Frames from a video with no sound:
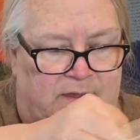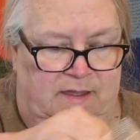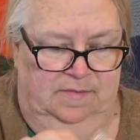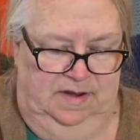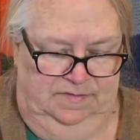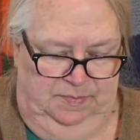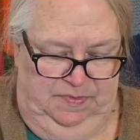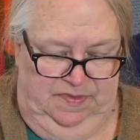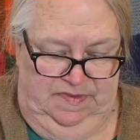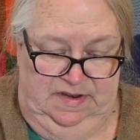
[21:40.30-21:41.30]
I'm going to have to put
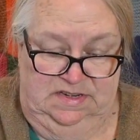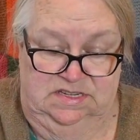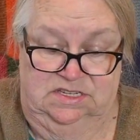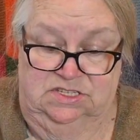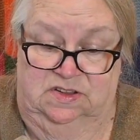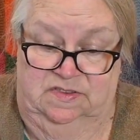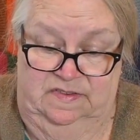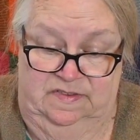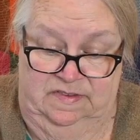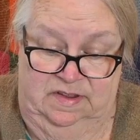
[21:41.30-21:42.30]
this in a dish because
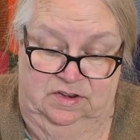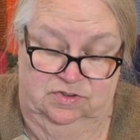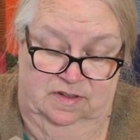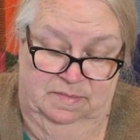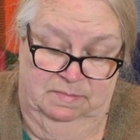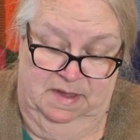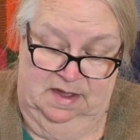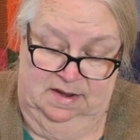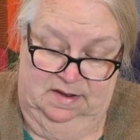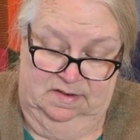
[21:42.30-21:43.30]
this is going to drive me
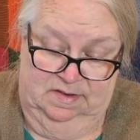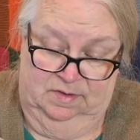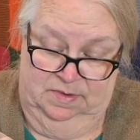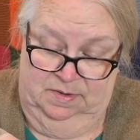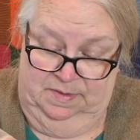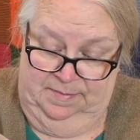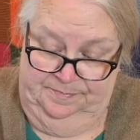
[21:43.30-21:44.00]
mad, I can tell right away.